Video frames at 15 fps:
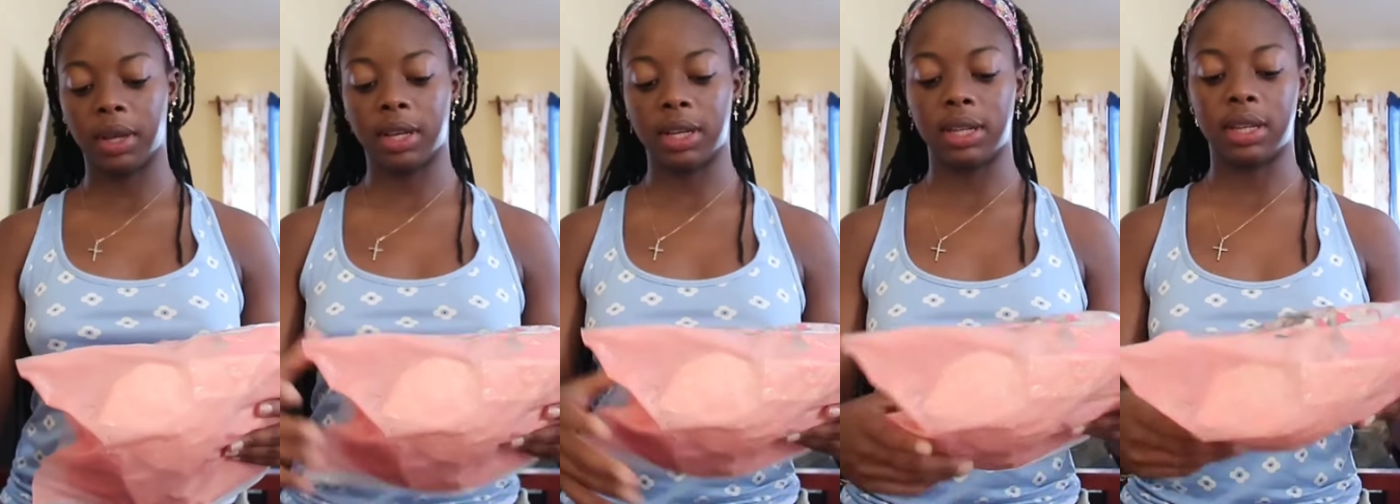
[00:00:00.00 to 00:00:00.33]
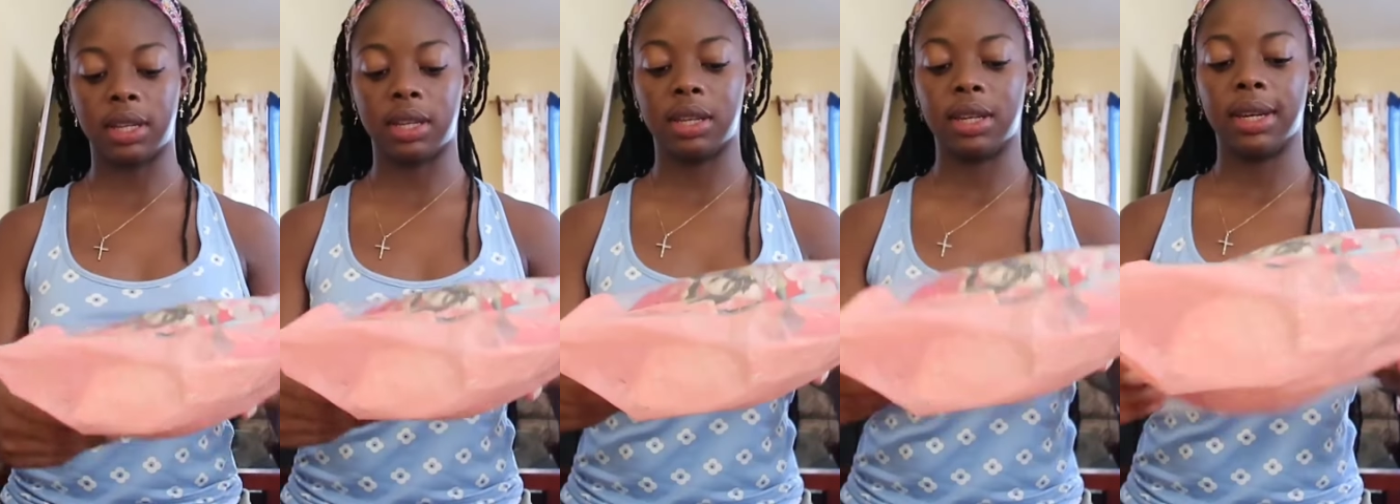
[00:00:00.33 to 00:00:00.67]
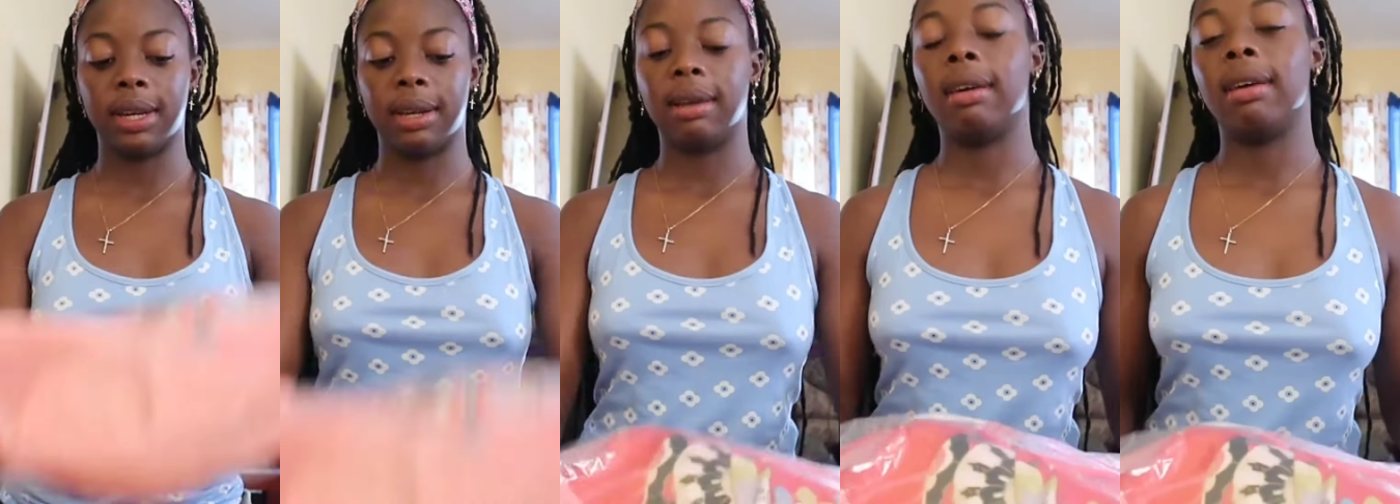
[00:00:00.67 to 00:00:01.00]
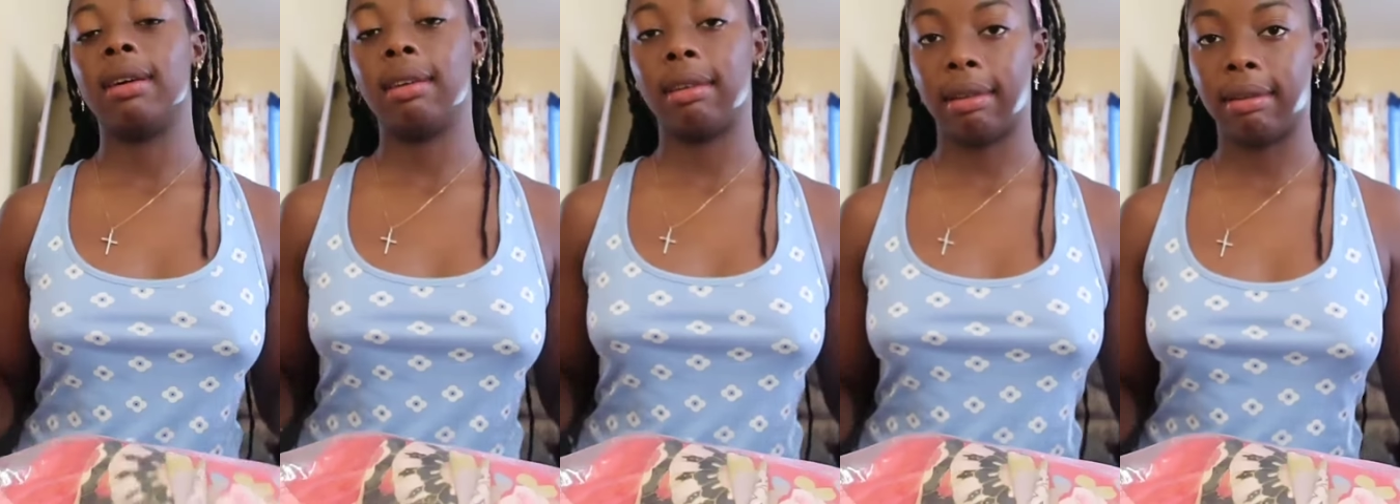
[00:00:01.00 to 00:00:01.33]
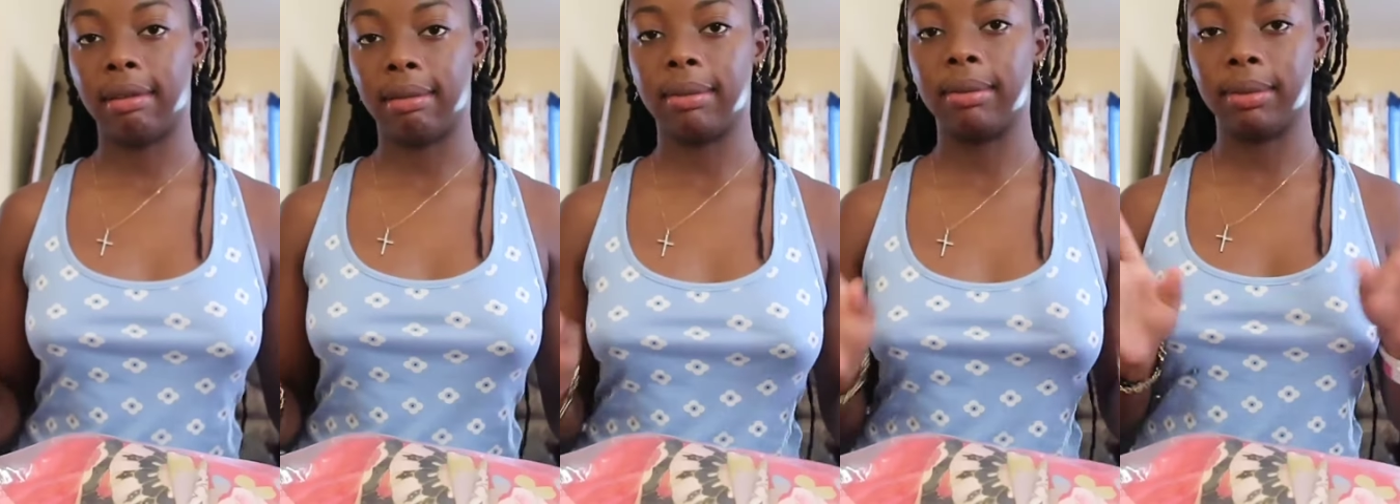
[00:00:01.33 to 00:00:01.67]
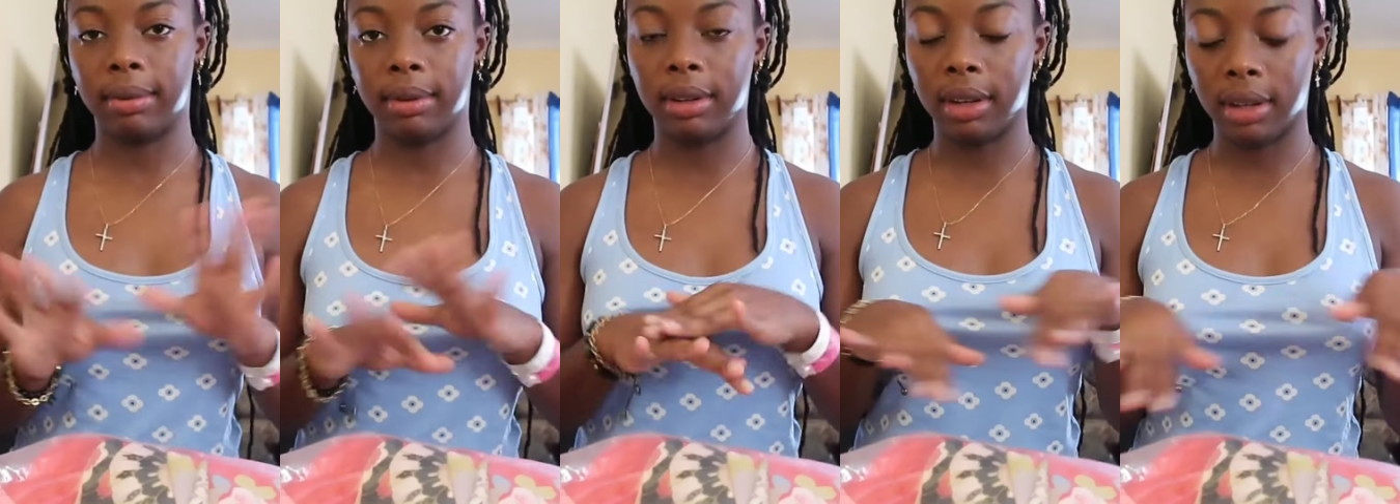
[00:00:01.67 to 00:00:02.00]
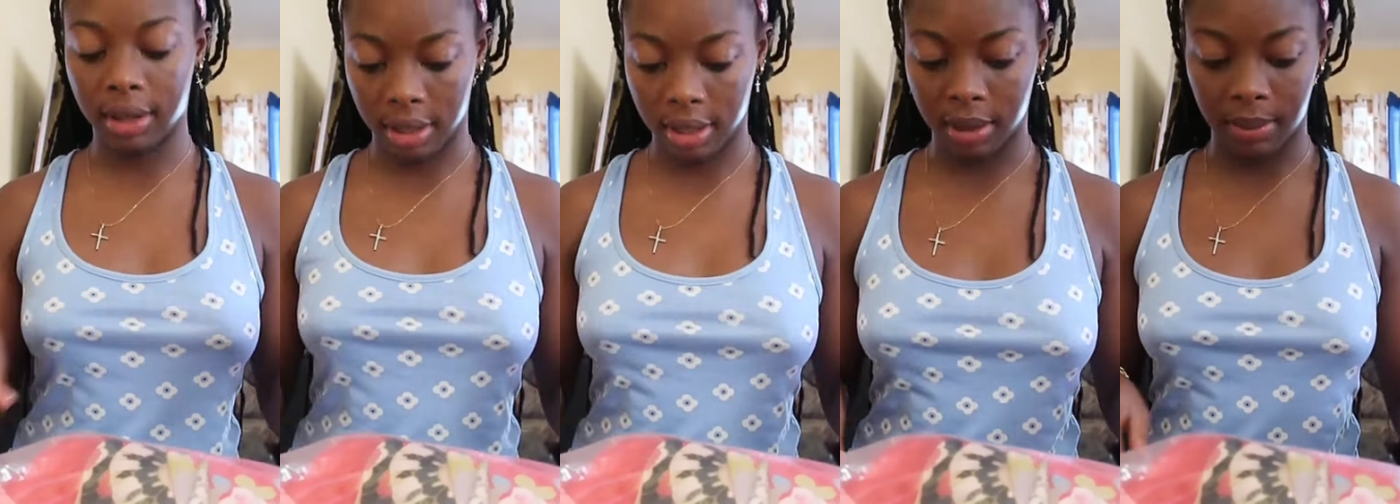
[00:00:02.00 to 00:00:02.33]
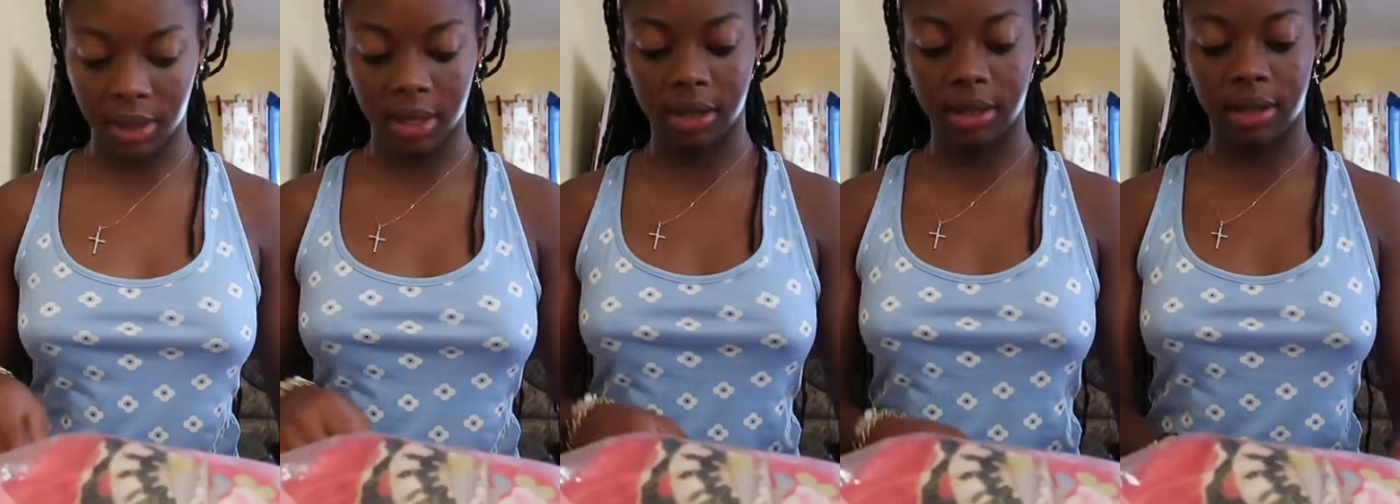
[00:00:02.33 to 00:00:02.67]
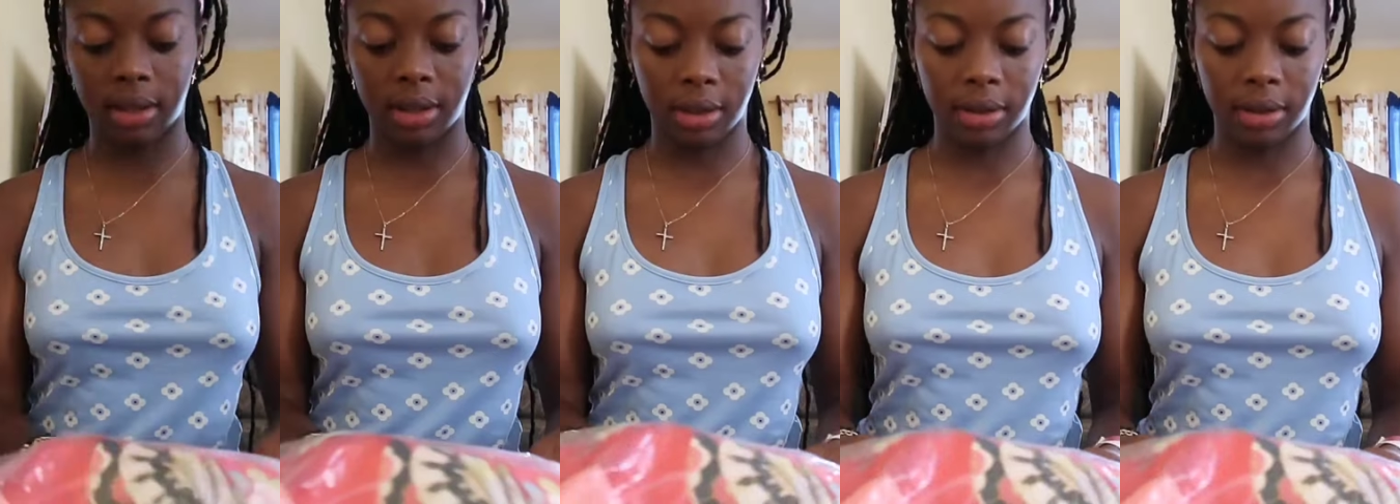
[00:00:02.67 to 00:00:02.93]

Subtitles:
because yeah, they mixed.